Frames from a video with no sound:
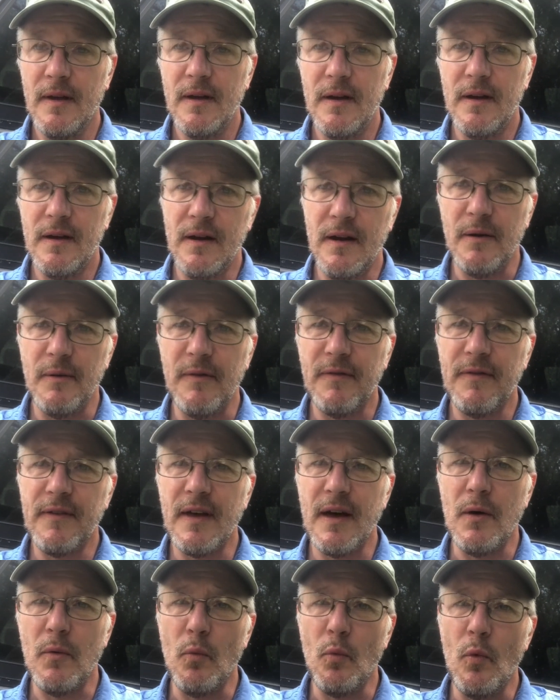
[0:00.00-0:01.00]
All right, we've
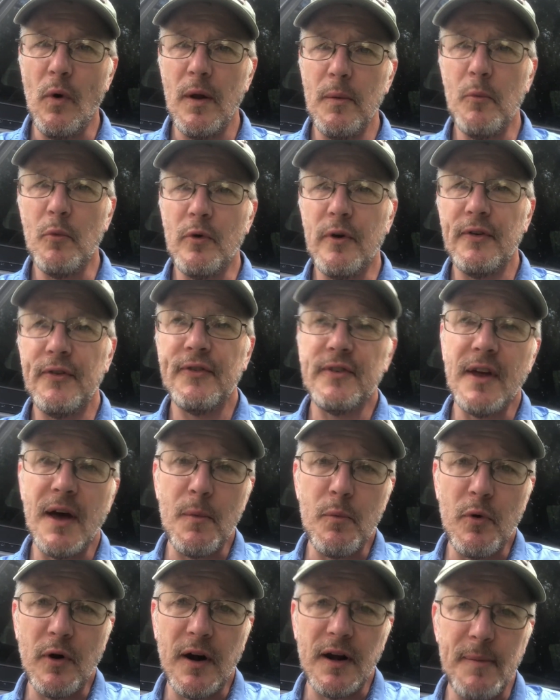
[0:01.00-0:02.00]
got one more stop
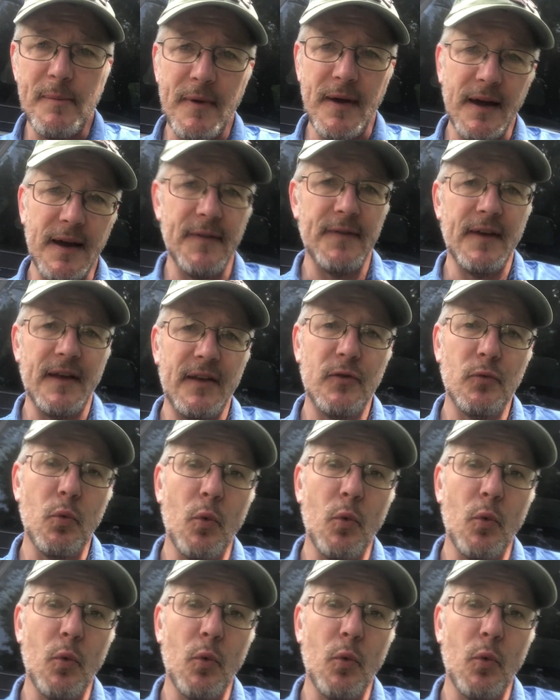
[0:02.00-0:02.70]
we're gonna make, and that's